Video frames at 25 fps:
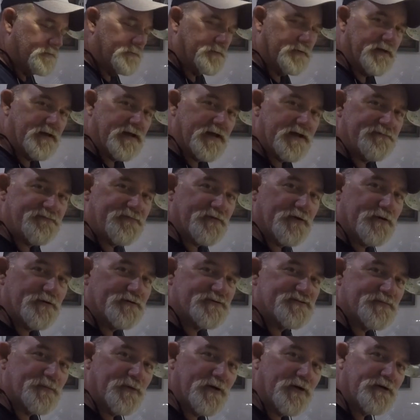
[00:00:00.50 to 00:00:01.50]
Well, hey,
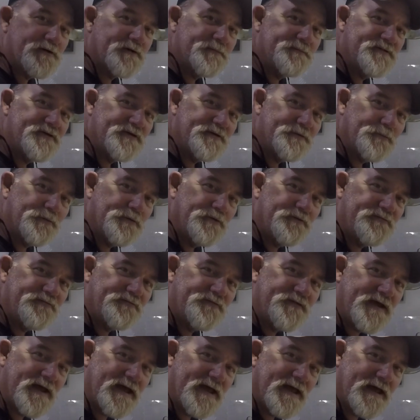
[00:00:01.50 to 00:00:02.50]
folks, welcome to the Wolf
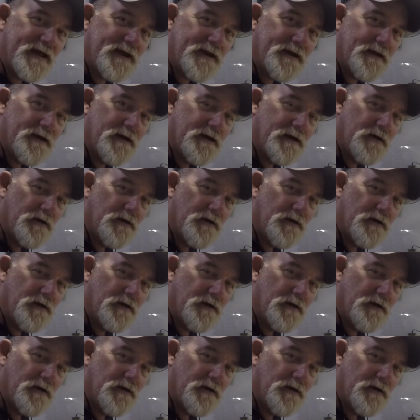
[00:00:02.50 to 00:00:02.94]
Den